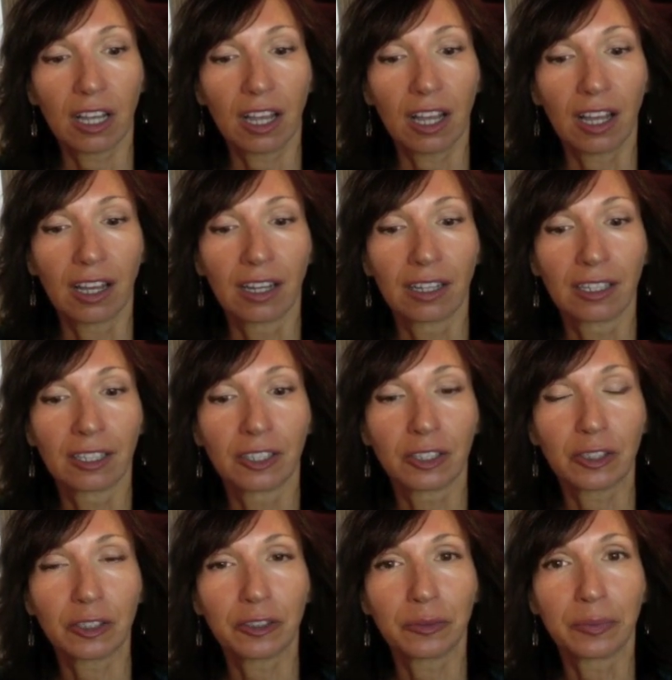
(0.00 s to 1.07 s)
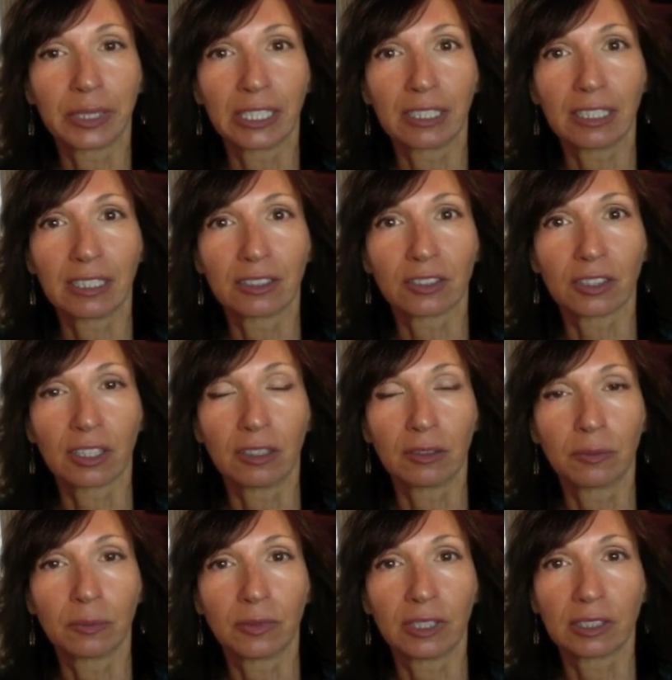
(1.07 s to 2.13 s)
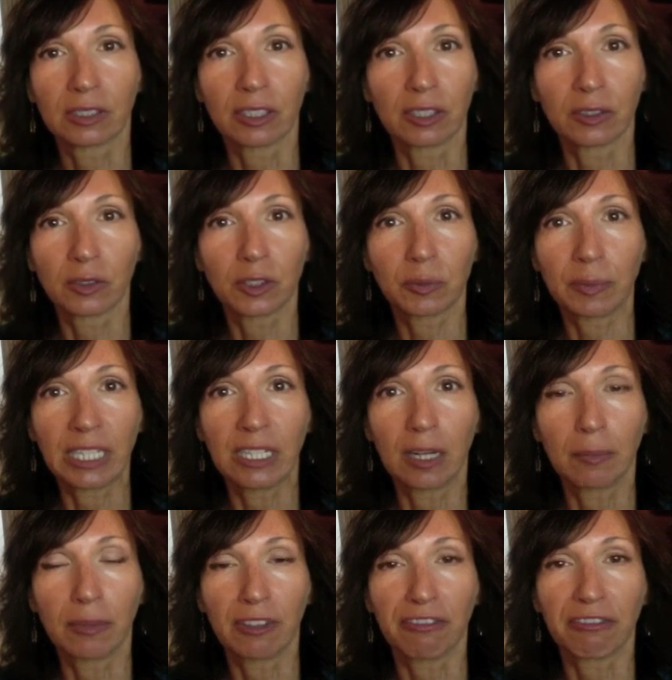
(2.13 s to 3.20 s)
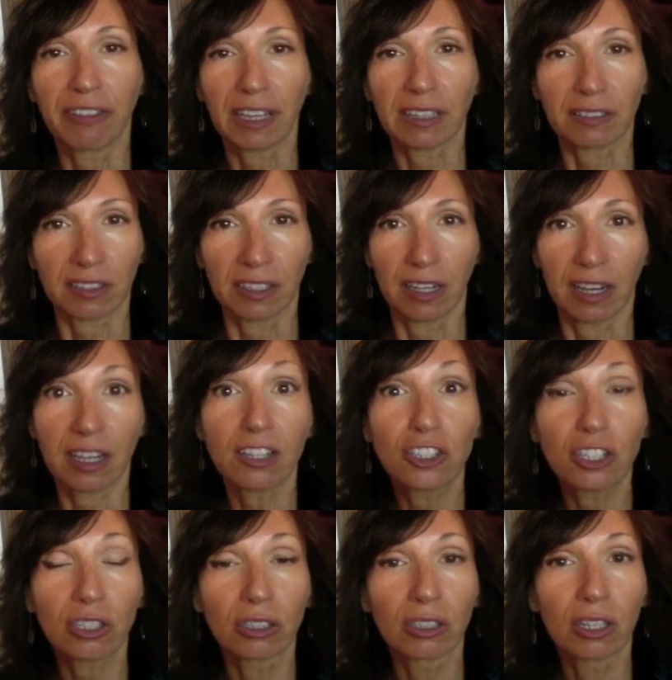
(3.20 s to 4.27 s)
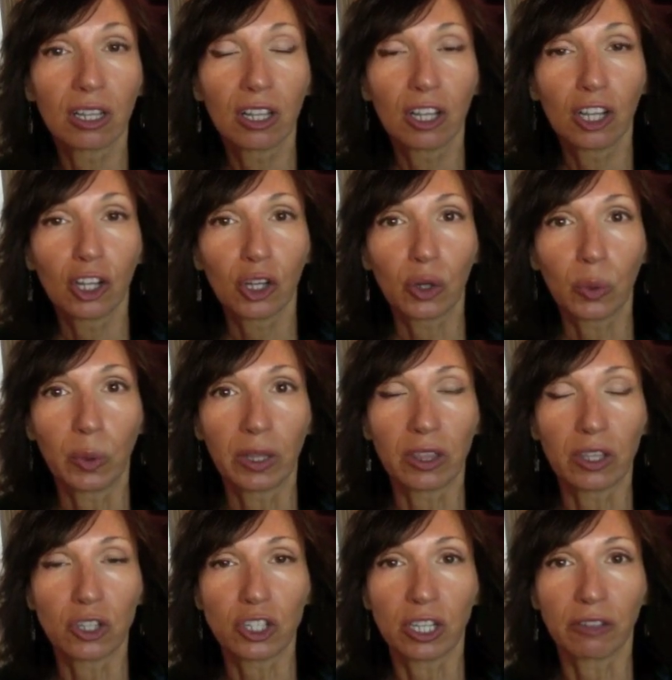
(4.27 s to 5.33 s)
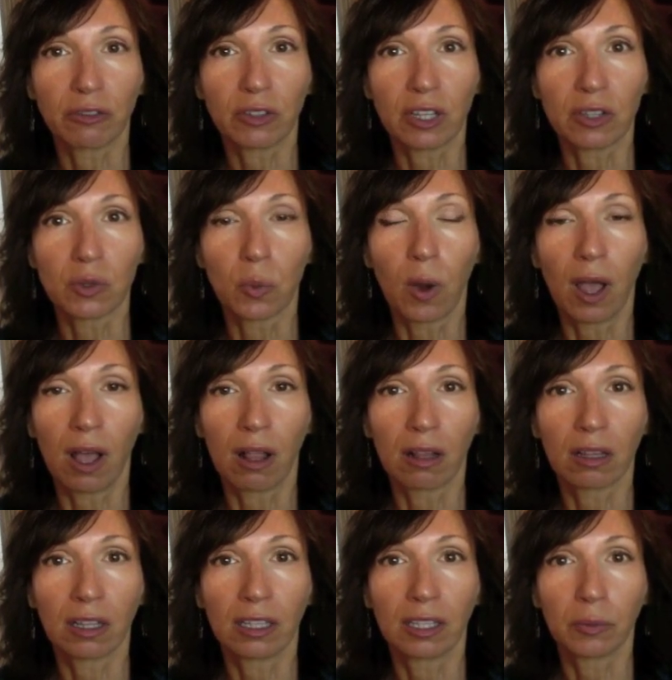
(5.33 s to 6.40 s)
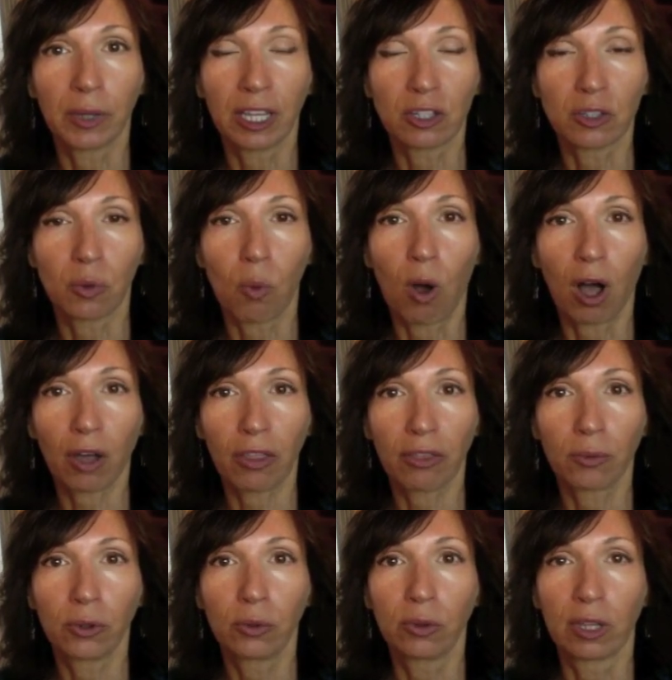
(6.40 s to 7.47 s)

Uh, but it's going to it's going to speed up the fascination with the shift as well. And then we get to walk through